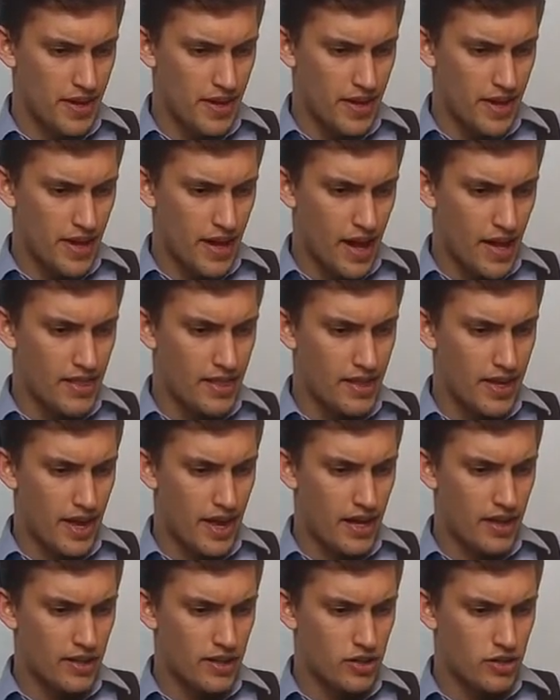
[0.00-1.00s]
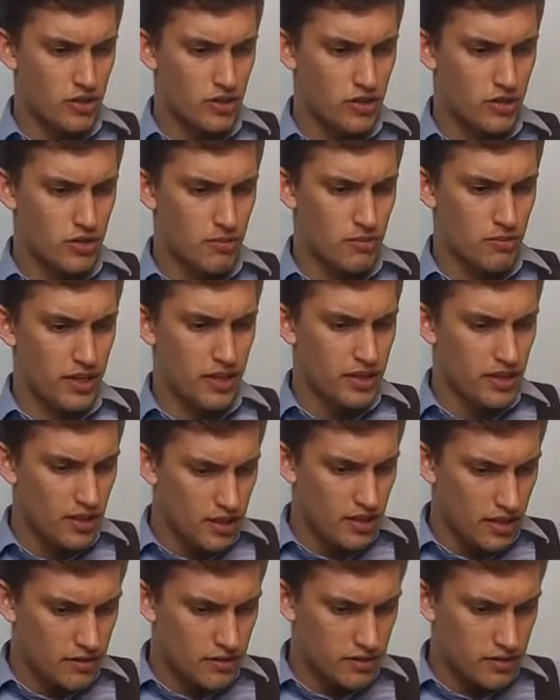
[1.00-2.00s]
And then it should
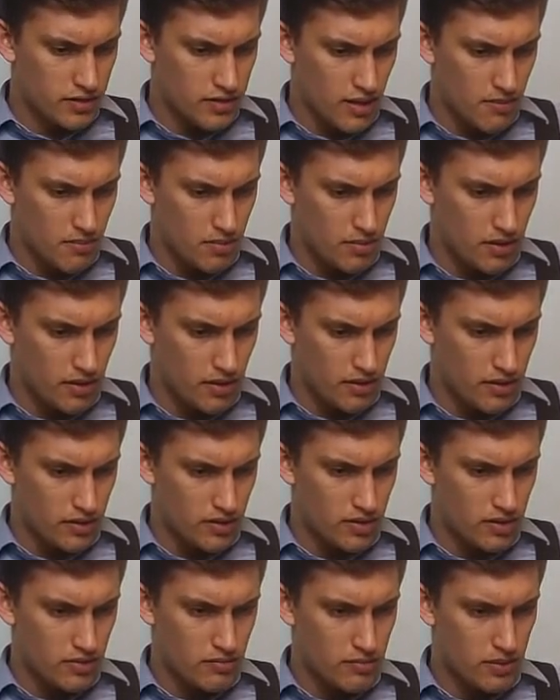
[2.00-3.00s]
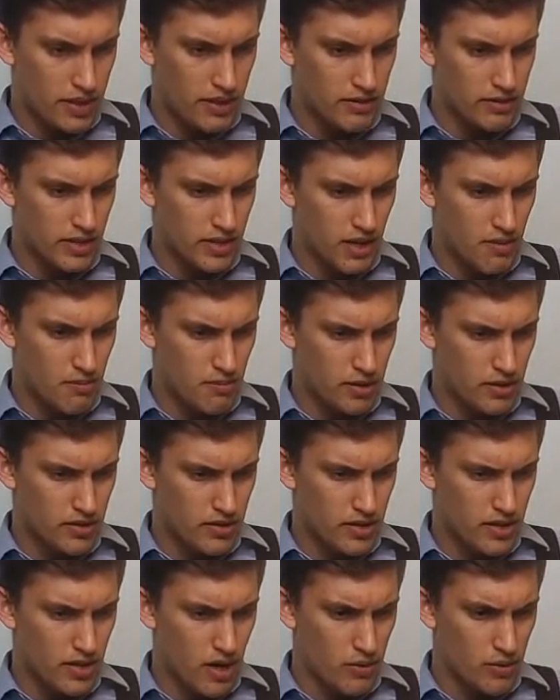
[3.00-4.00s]
immediately be resembled
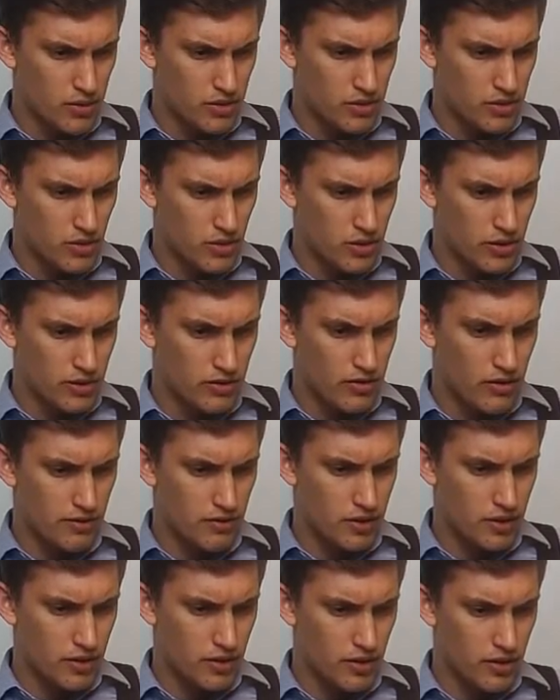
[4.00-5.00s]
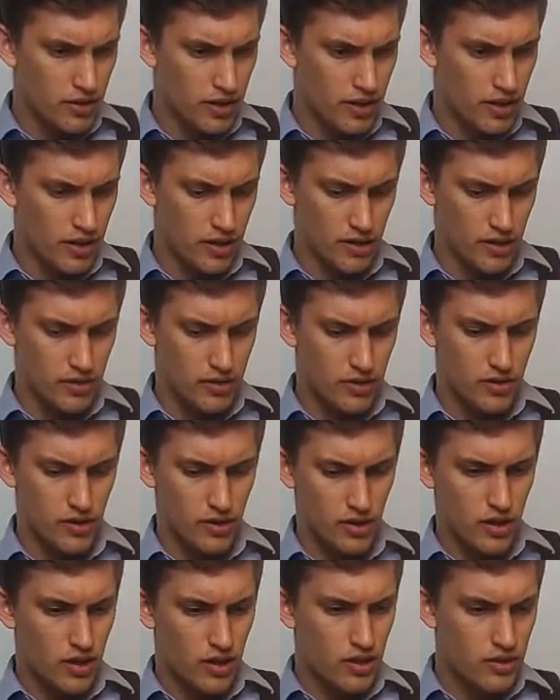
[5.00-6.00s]
in our store GraphQL here.
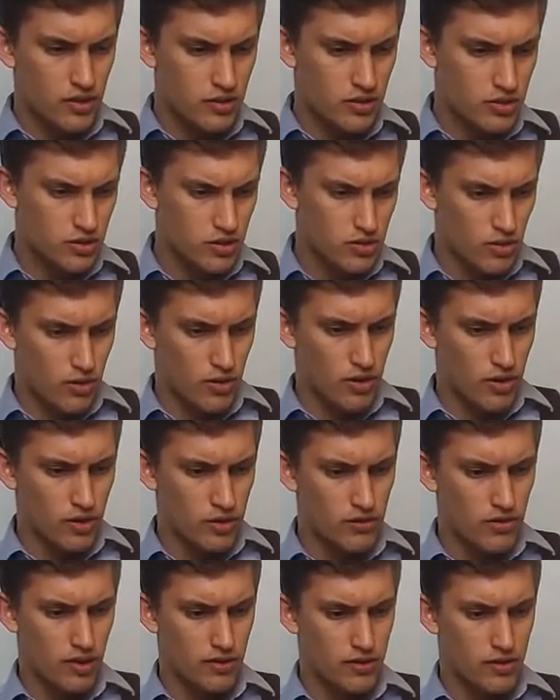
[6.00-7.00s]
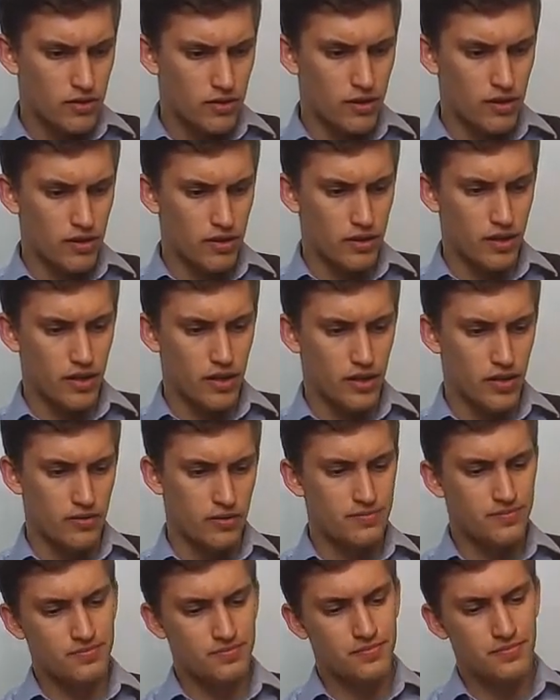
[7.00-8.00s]
Store GraphQL here.
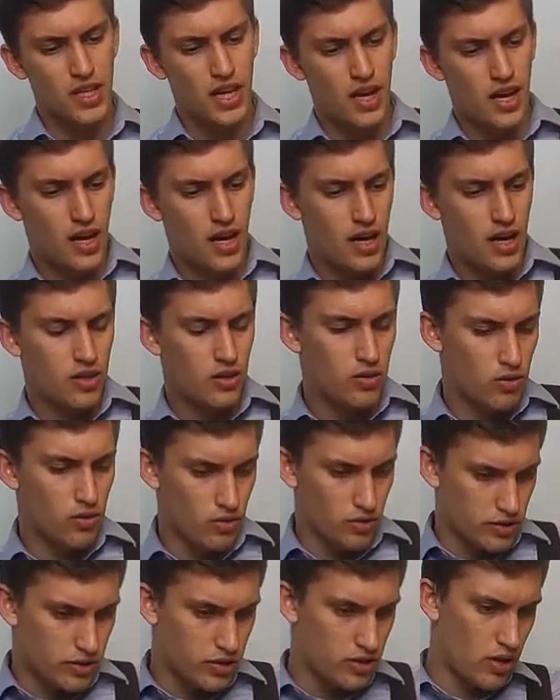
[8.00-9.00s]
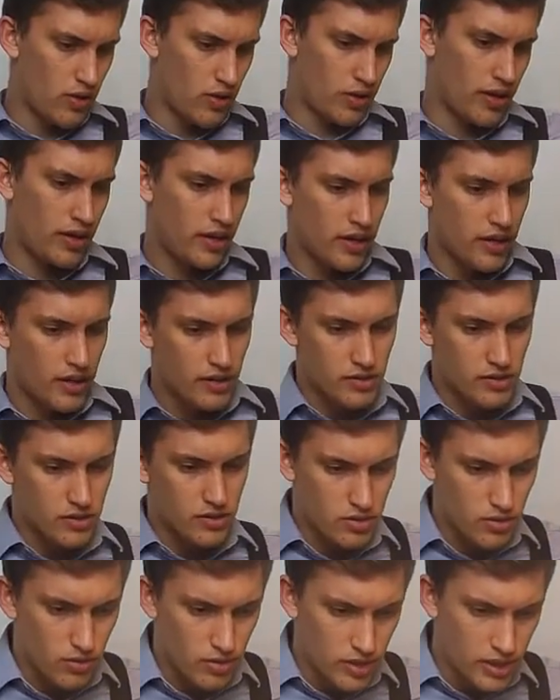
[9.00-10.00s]
Cool. So here in
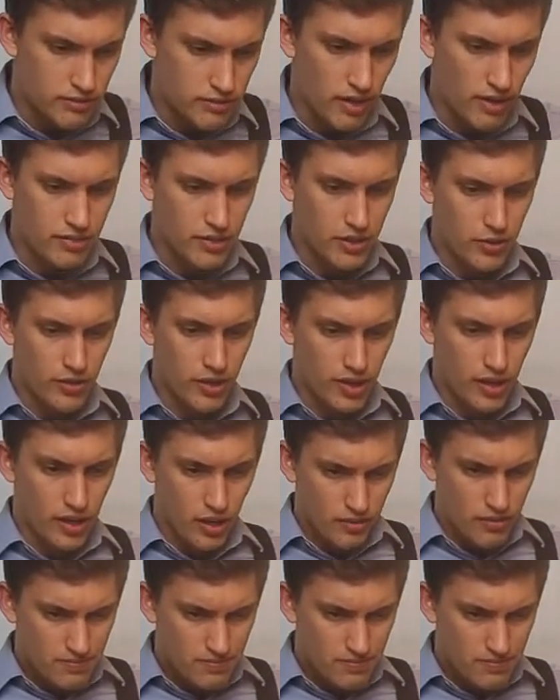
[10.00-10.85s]
store GraphQL,